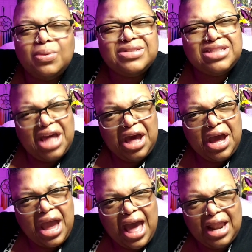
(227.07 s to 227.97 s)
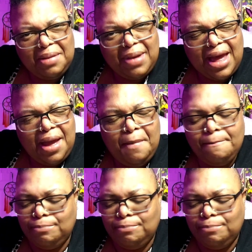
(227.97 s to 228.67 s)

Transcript: Was that her alibi?